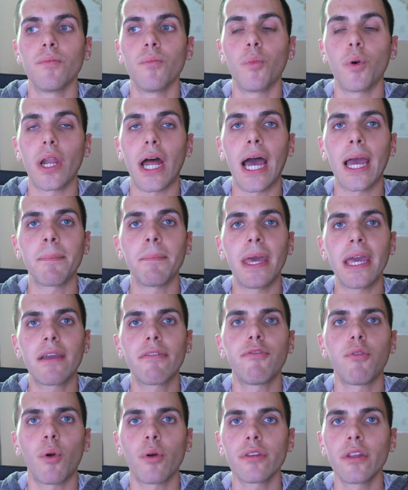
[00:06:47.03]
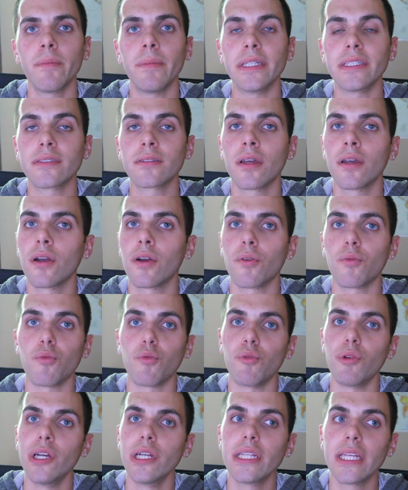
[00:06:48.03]
what I make for them is
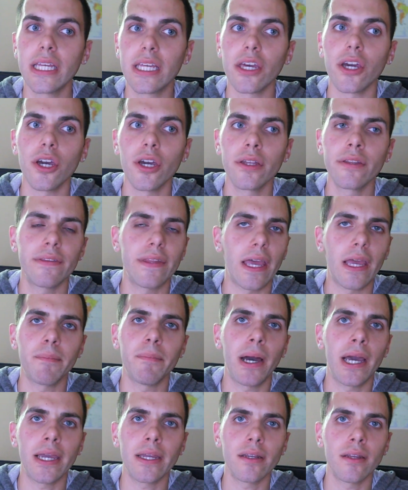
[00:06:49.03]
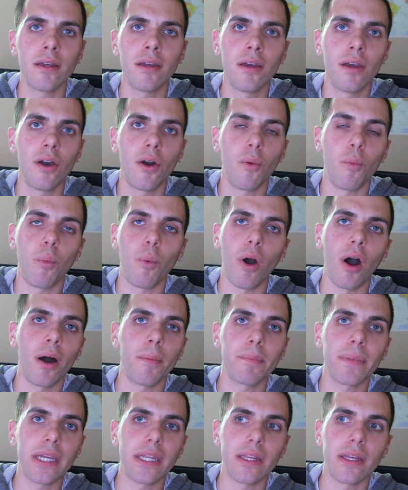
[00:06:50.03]
really good, they might
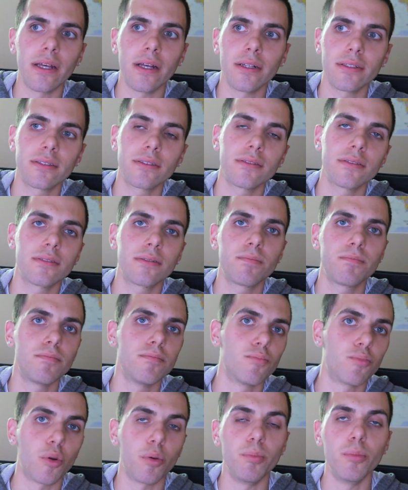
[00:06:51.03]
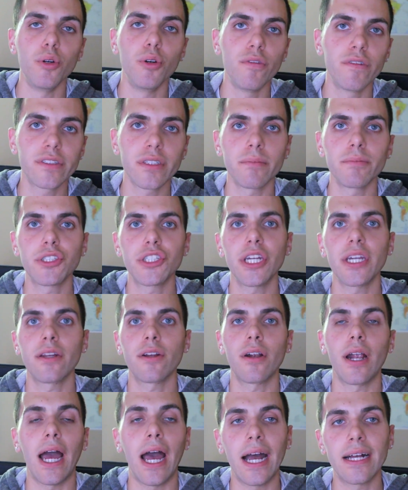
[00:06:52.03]
want me to remove some shit
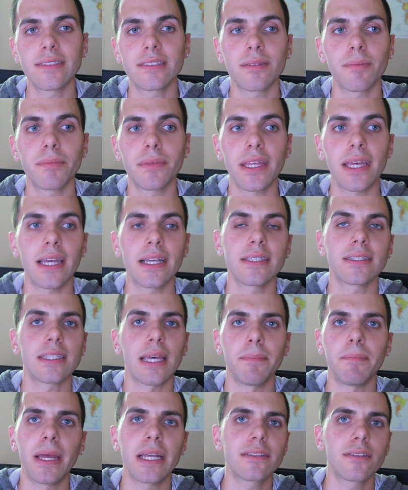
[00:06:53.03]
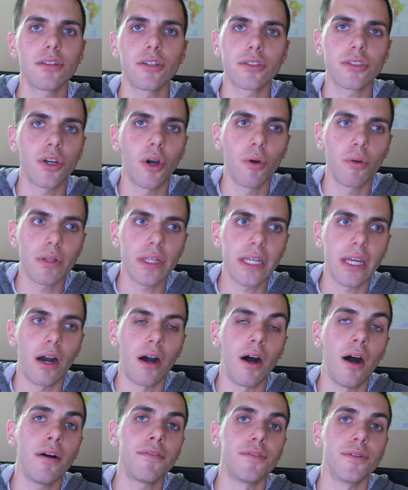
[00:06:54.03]
or add some things that makes it look totally
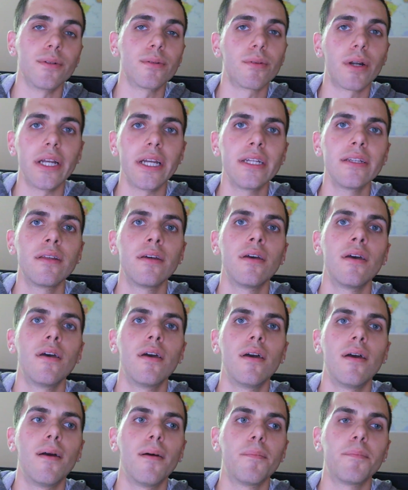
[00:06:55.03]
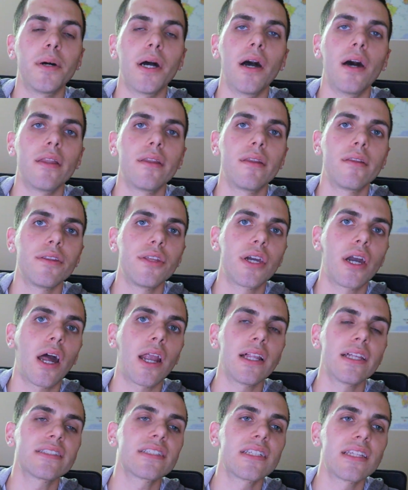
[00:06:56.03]
awful, right? But you
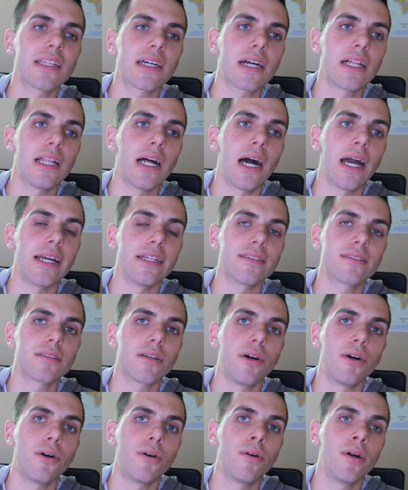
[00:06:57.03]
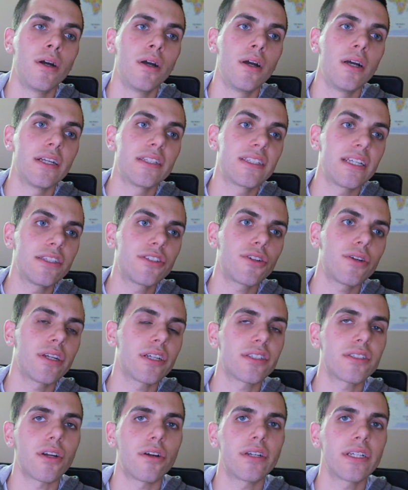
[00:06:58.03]
gotta listen to the client. So since you're in a
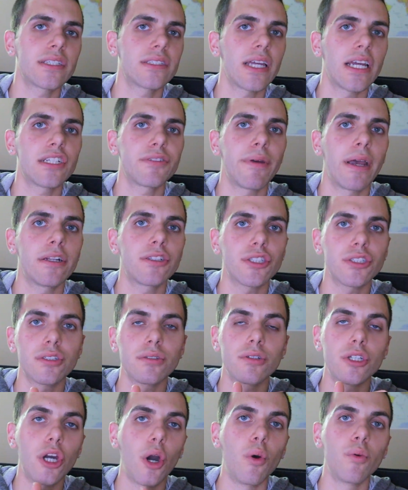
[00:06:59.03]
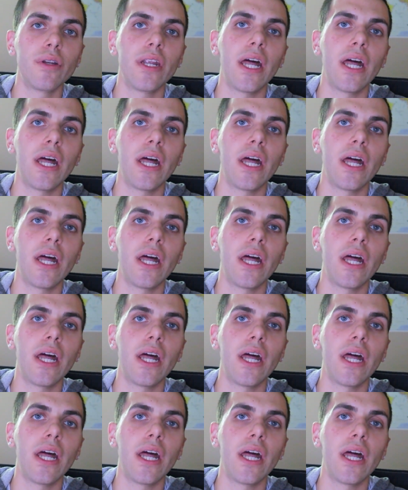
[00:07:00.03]
starting stage, man, just go